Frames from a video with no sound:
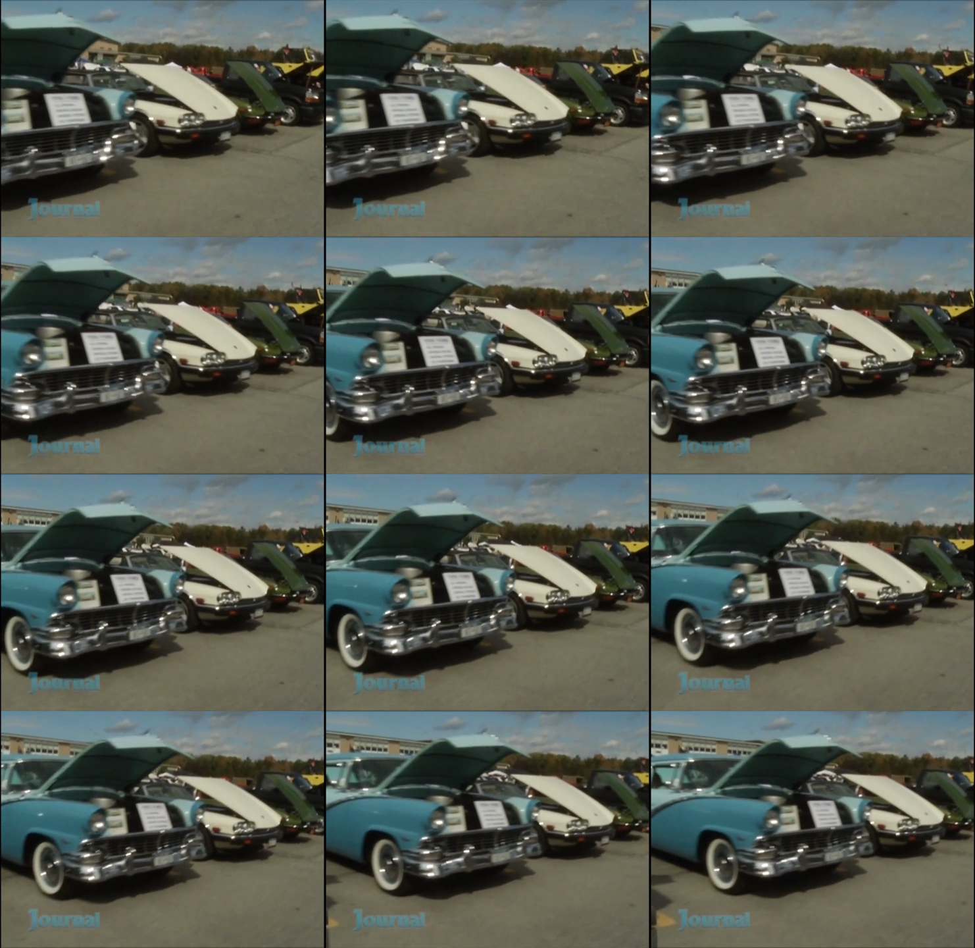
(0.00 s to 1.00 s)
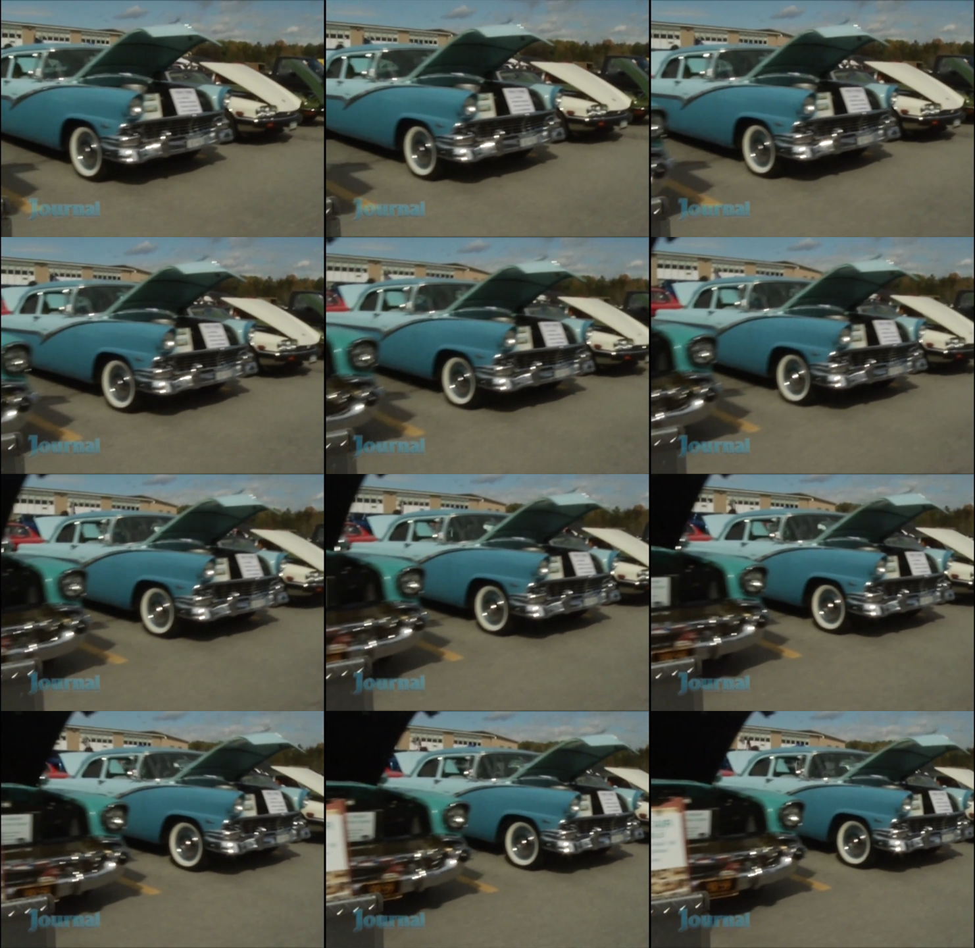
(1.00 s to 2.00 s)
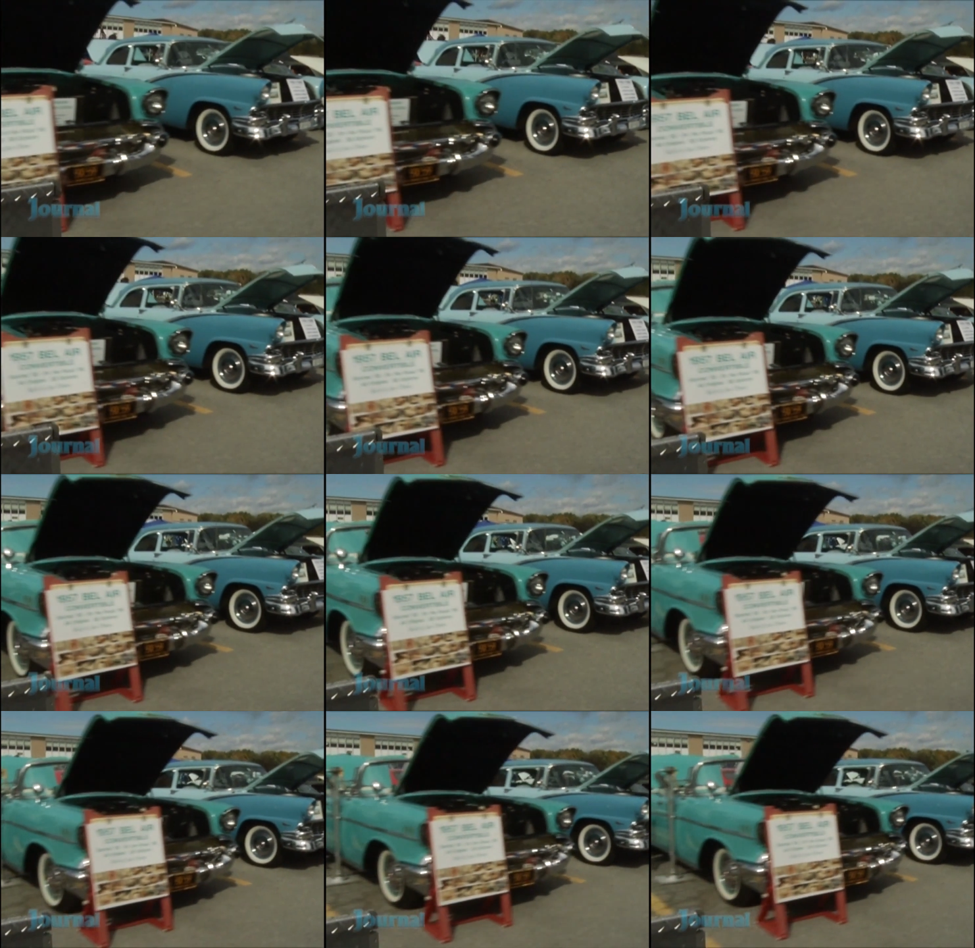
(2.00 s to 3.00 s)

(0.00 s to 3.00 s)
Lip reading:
No face is visible, so there are no lips to read.